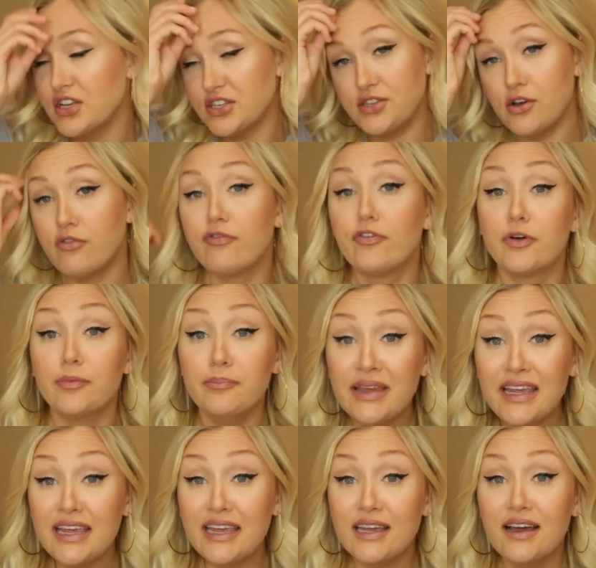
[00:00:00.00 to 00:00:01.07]
So for
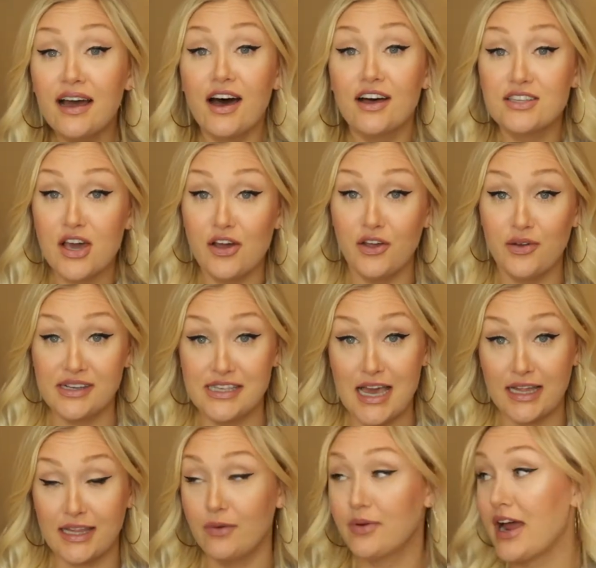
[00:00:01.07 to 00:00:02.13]
me, I'll tell you
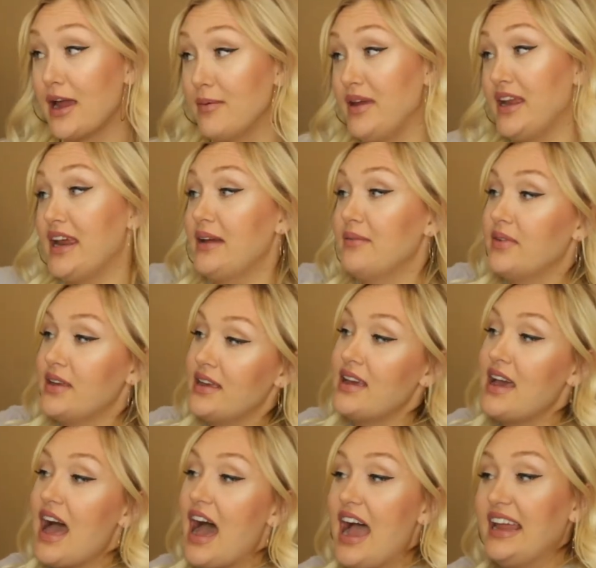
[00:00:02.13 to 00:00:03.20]
exactly what I'm eating.
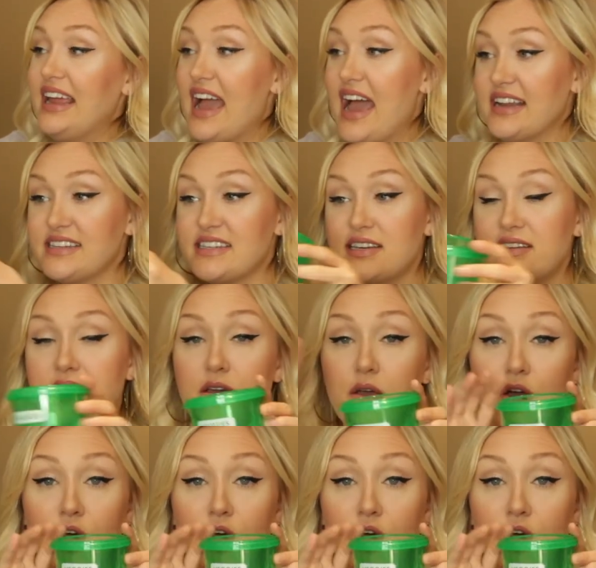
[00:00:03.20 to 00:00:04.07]
I get